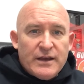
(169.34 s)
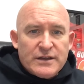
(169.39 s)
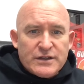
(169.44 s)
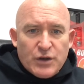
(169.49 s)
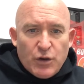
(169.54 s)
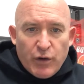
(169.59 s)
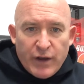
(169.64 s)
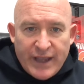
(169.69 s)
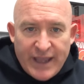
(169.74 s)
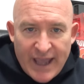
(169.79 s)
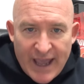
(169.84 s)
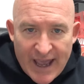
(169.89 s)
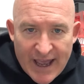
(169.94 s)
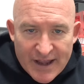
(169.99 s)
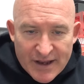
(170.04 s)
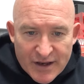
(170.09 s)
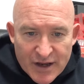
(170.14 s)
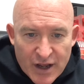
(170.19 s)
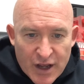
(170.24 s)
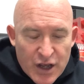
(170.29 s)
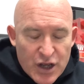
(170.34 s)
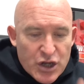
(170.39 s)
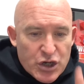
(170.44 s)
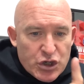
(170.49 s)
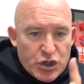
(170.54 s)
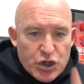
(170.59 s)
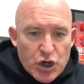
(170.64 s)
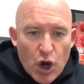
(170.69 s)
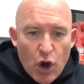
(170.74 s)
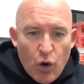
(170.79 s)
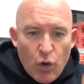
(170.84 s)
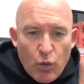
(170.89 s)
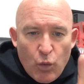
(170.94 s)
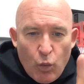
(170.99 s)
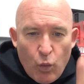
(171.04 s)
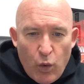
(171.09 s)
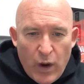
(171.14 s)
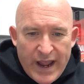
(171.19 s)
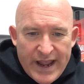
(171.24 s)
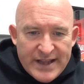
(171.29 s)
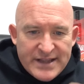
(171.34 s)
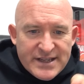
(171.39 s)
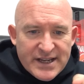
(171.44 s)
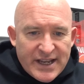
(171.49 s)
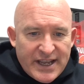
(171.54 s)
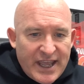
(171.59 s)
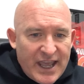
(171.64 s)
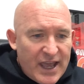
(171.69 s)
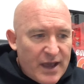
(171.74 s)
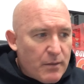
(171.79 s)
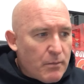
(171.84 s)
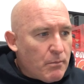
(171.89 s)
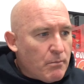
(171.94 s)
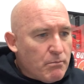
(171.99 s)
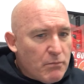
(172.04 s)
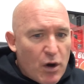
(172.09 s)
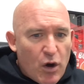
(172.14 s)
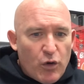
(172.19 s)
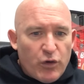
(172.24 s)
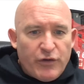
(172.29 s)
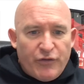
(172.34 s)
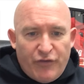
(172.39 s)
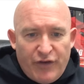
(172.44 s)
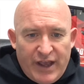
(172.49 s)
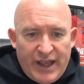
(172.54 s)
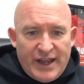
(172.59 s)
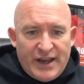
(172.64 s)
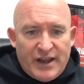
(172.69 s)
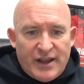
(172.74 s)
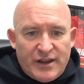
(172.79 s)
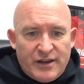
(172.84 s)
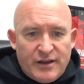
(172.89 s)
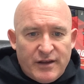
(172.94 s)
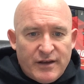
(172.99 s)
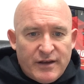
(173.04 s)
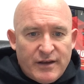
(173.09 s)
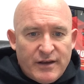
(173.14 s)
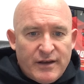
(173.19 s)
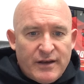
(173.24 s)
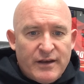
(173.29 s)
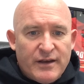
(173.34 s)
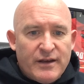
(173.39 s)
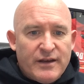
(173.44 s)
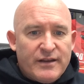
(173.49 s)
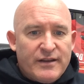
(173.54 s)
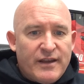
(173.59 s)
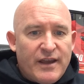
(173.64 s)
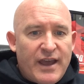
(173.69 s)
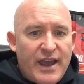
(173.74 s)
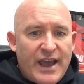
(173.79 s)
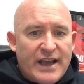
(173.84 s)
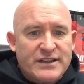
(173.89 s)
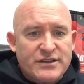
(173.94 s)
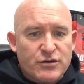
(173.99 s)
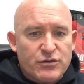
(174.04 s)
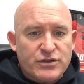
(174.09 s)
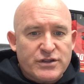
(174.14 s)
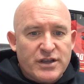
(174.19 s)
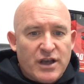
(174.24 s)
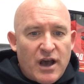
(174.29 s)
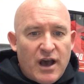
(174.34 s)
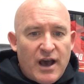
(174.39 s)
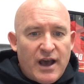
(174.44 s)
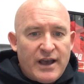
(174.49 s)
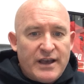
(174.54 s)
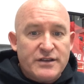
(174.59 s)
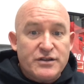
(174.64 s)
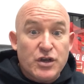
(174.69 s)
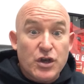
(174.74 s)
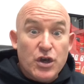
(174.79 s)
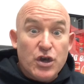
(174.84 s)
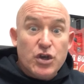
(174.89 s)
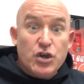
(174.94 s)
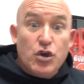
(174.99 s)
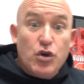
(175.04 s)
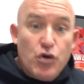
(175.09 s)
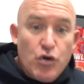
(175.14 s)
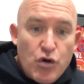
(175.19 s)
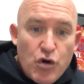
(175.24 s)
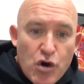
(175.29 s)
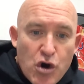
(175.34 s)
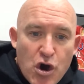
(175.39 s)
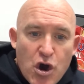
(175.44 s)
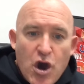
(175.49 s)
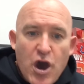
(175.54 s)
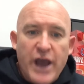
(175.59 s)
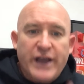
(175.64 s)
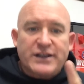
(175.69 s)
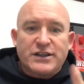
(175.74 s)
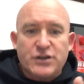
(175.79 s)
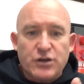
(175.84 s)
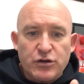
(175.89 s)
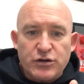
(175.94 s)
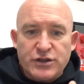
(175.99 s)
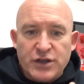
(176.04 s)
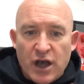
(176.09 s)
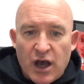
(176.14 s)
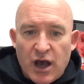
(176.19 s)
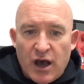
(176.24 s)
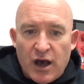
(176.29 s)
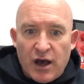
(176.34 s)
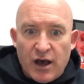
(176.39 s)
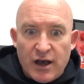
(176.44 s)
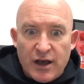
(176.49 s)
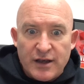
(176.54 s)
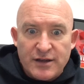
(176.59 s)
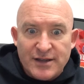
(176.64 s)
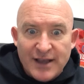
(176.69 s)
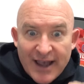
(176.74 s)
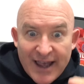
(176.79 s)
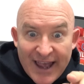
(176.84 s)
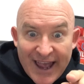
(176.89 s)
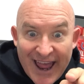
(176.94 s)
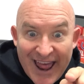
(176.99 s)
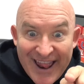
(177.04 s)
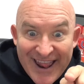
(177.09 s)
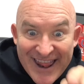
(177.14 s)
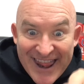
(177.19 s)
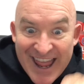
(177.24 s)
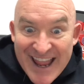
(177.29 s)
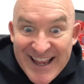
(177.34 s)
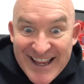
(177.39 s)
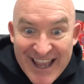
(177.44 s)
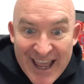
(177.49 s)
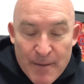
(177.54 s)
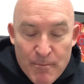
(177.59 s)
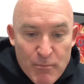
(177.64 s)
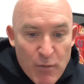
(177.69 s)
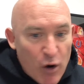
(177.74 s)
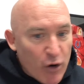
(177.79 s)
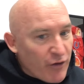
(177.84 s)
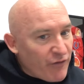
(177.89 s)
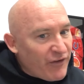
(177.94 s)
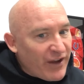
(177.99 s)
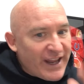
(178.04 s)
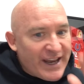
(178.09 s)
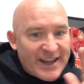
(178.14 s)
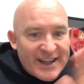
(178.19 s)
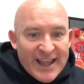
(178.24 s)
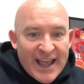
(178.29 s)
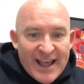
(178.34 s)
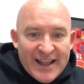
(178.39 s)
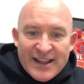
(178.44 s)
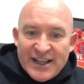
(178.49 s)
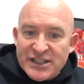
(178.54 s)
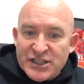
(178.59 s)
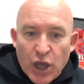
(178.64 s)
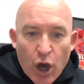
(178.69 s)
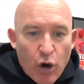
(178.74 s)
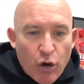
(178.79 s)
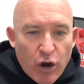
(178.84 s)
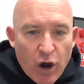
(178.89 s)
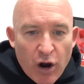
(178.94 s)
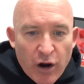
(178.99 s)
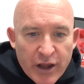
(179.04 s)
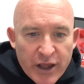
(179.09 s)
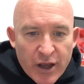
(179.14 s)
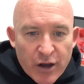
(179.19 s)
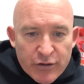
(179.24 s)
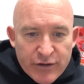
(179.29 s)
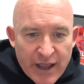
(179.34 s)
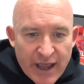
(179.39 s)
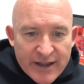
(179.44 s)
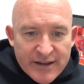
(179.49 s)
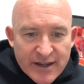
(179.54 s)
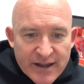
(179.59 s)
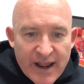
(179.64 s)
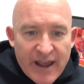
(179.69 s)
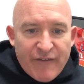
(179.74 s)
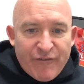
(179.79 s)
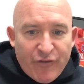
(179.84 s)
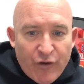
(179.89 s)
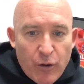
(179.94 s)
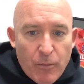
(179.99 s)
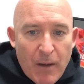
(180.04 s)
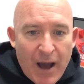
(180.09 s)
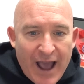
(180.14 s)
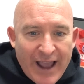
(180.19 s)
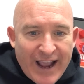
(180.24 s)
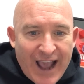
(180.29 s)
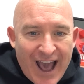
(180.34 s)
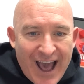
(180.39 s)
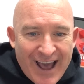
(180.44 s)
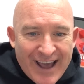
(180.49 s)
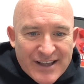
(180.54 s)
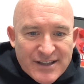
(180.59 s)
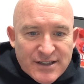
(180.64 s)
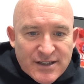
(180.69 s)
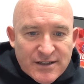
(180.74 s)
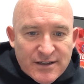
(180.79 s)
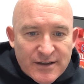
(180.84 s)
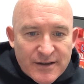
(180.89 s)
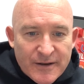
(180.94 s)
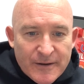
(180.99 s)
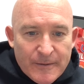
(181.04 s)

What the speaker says: So again, don't wait to get motivated to exercise. You exercise and then get motivated. Let's go. Cardio day today for my guys.